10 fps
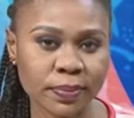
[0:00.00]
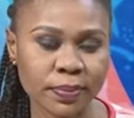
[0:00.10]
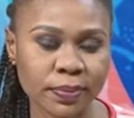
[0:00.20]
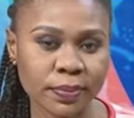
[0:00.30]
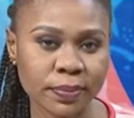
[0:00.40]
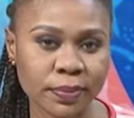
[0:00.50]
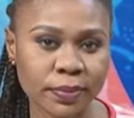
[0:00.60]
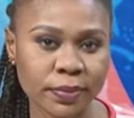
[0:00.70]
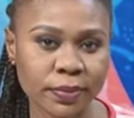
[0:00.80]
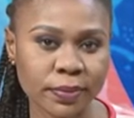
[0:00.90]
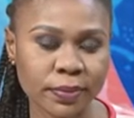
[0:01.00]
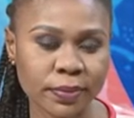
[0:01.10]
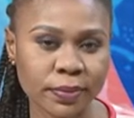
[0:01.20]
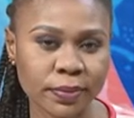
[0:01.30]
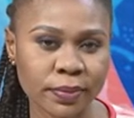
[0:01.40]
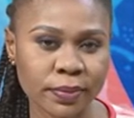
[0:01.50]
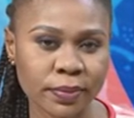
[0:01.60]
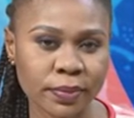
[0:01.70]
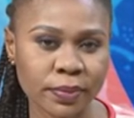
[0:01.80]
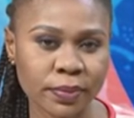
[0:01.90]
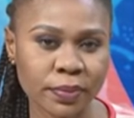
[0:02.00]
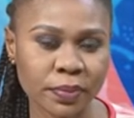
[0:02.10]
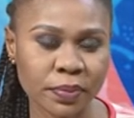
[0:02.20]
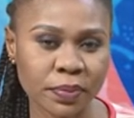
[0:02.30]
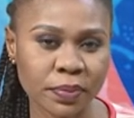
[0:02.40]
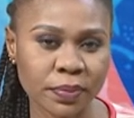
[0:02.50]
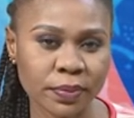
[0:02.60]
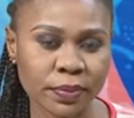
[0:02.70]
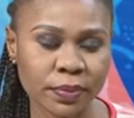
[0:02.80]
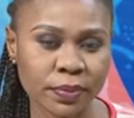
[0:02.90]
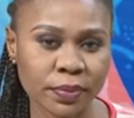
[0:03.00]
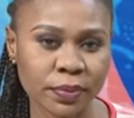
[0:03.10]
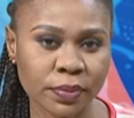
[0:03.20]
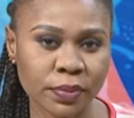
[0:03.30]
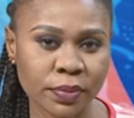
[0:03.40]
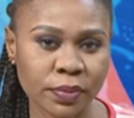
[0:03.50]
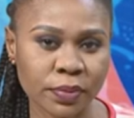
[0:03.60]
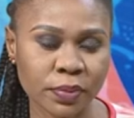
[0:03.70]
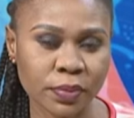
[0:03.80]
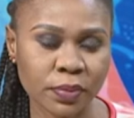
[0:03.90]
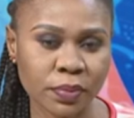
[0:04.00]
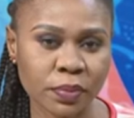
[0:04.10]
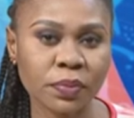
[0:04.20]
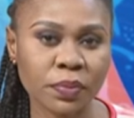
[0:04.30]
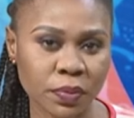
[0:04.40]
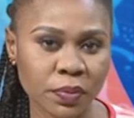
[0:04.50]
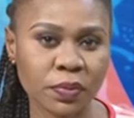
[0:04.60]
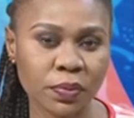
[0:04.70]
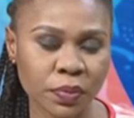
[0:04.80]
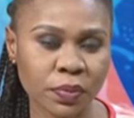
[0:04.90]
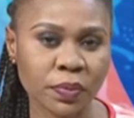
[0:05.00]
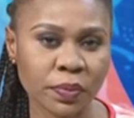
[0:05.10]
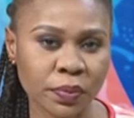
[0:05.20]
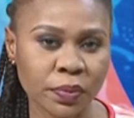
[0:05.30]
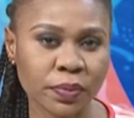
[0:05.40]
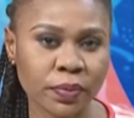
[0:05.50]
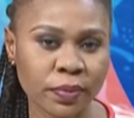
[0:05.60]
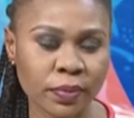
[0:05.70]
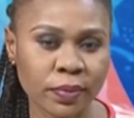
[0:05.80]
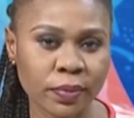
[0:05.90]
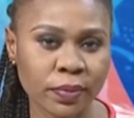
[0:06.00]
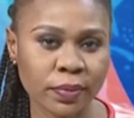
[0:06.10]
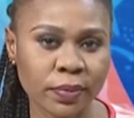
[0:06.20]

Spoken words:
(silent)